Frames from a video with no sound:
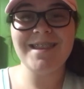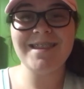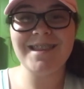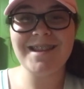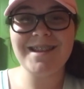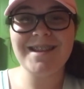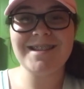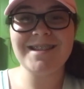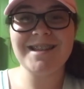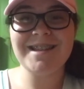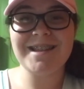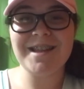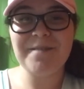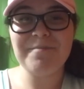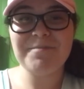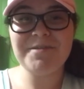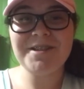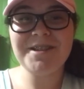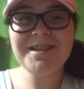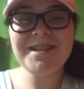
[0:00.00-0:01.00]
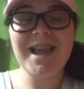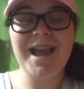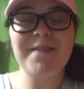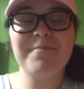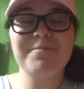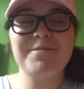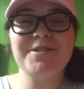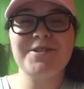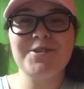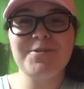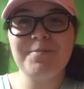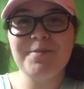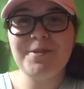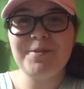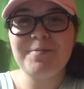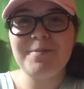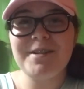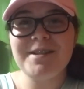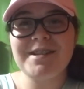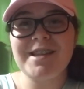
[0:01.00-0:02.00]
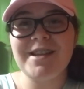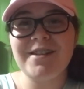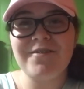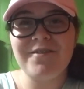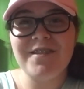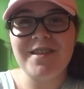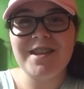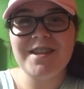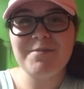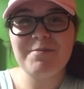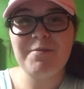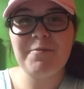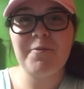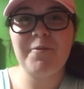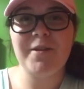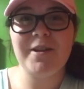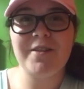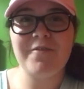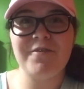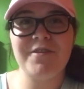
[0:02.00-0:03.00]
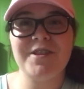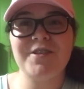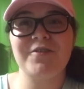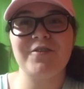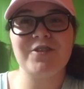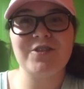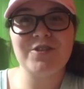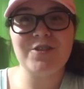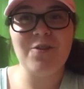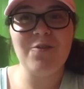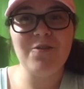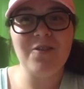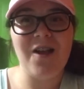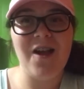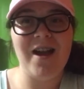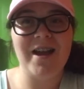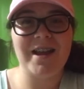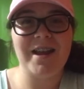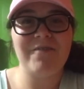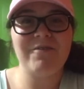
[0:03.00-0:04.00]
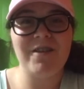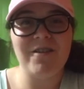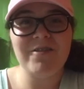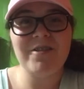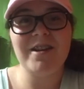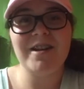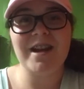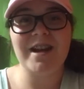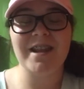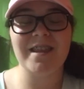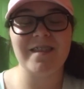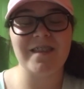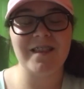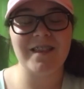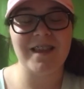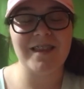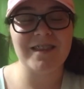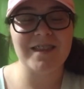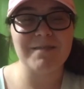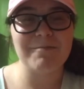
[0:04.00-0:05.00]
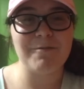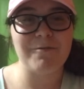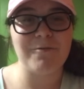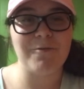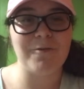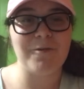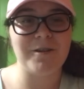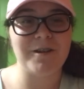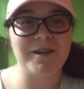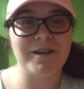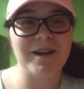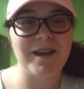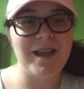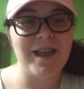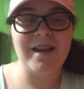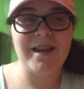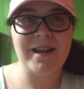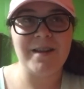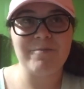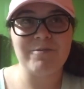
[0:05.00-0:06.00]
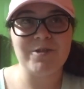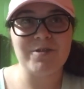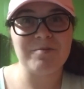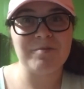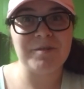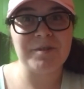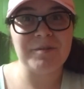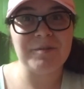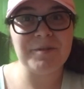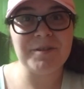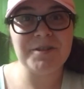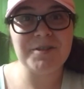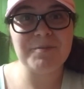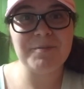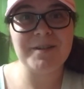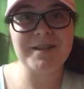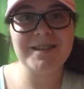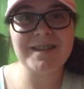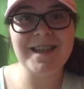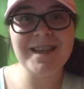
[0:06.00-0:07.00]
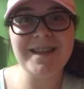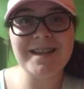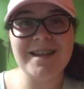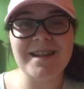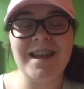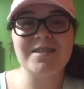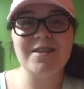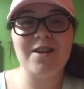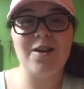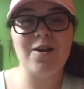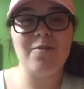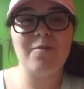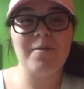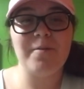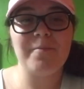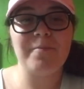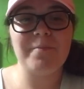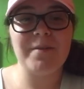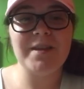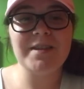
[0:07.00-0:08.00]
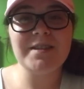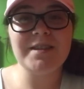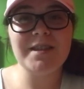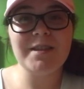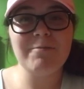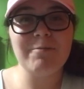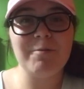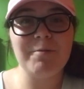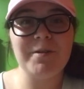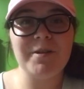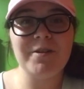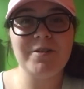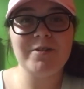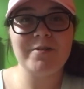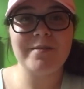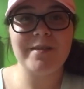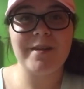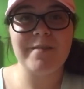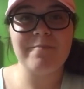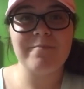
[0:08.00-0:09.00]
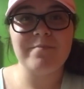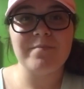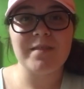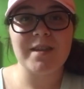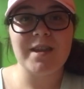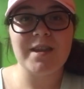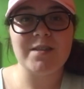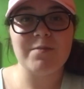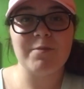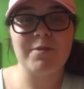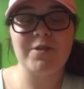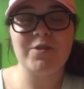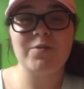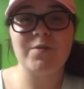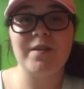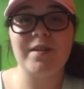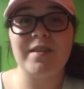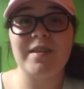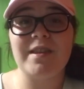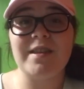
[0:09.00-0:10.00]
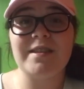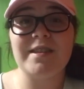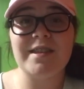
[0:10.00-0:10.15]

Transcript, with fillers: the Disney Damsels. I'm super duper excited for this. We've been waiting for this for so long and I've never done anything like this before and I'm just really really super excited. So basically what we are doing is we are doing the